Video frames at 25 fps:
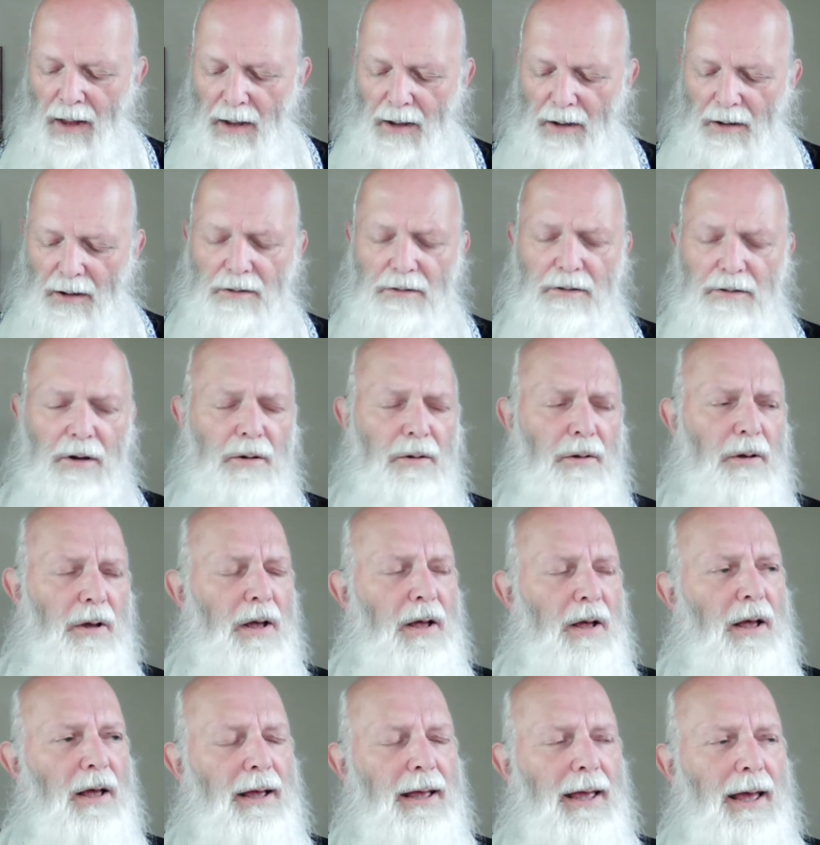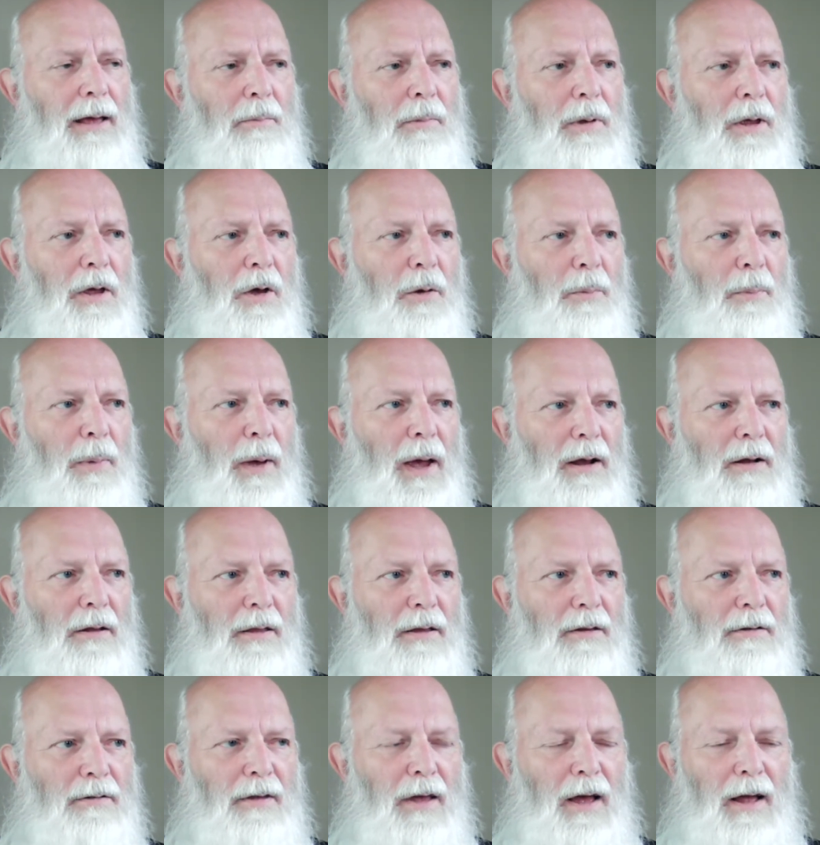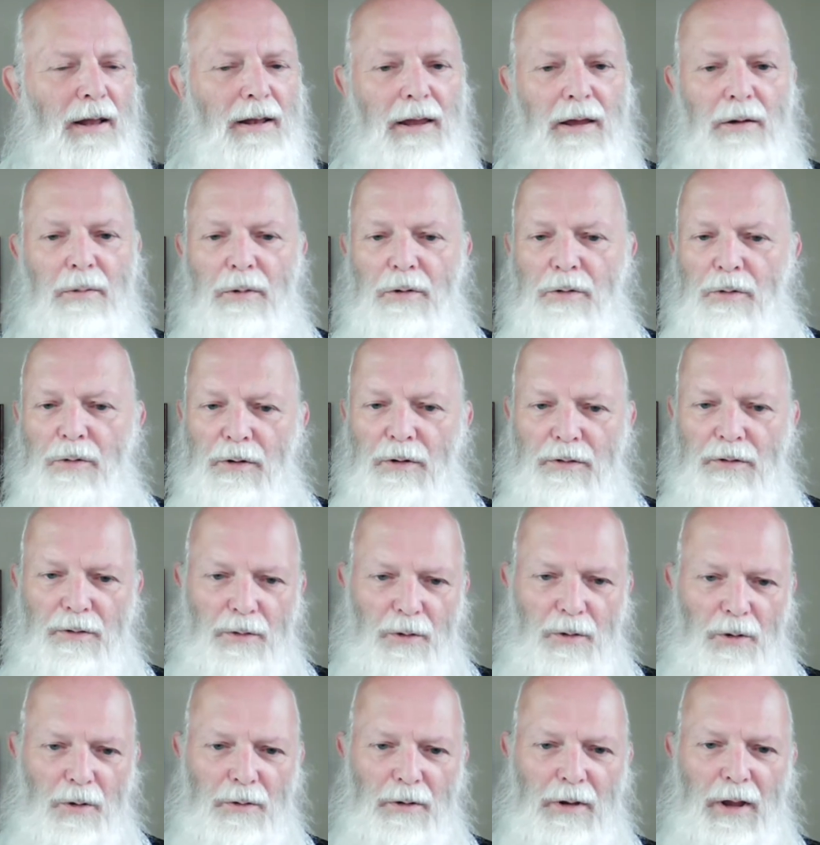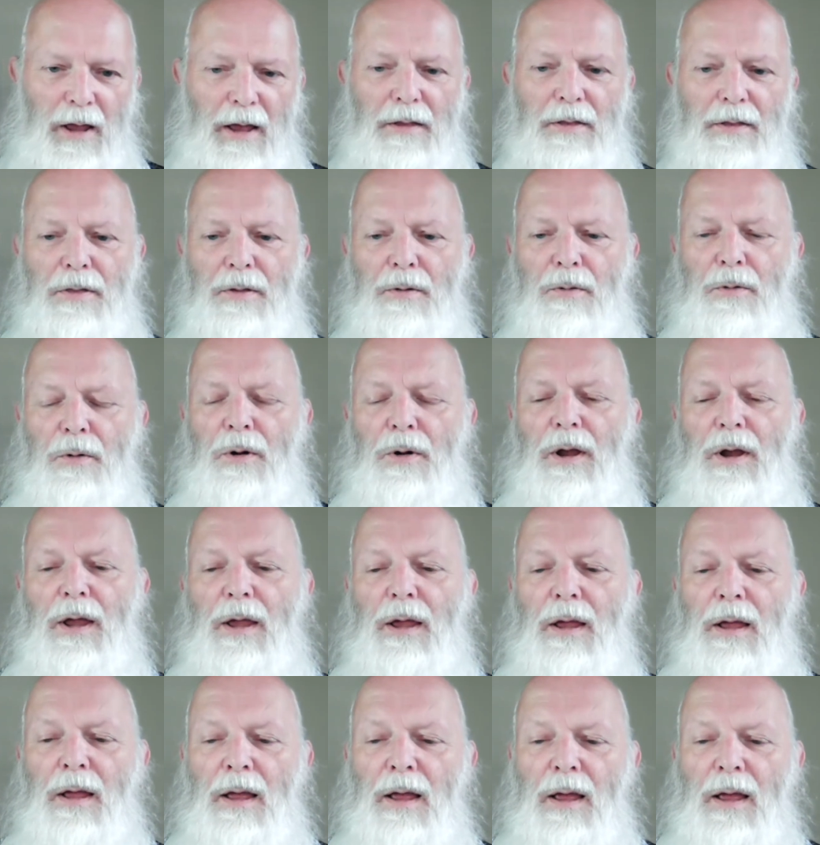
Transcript: So again, we go back to this idea which we saw on day 3,